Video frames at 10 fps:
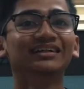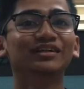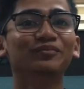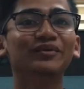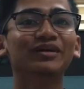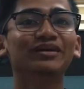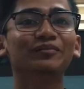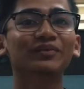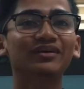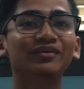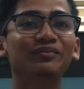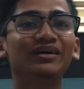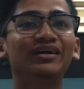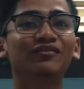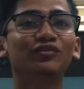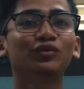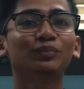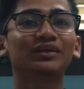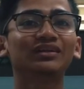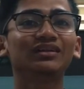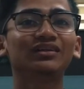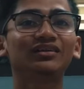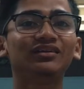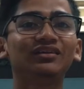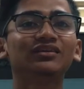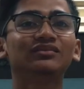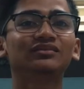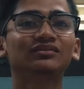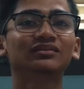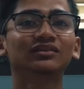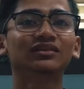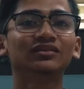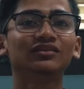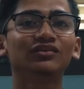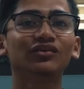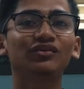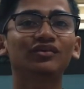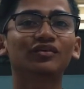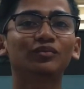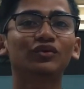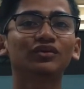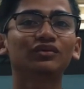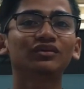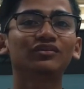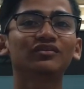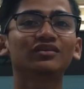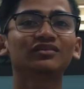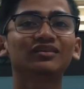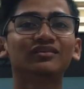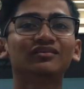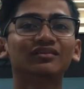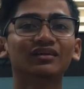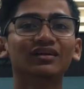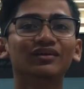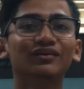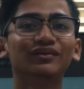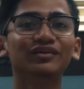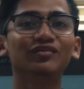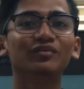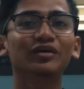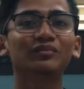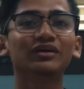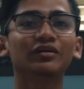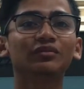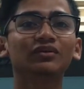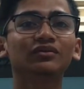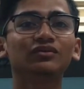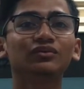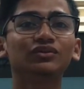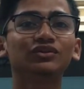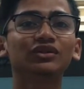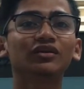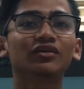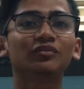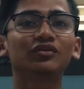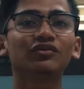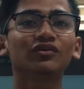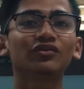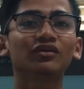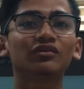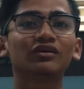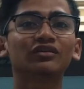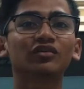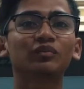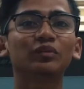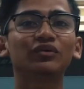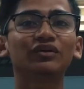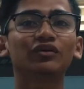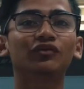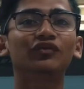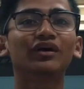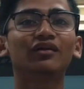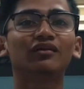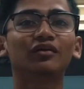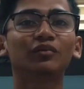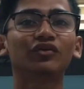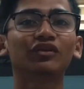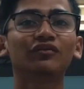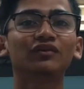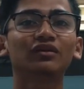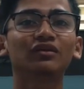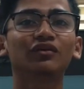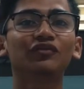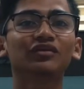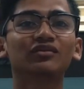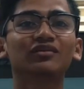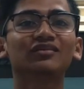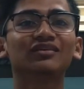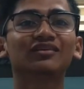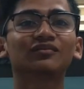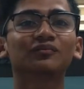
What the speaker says: The parent may have to partition resources among its children, or it may be able to share some resources such as memory or file among several of its children.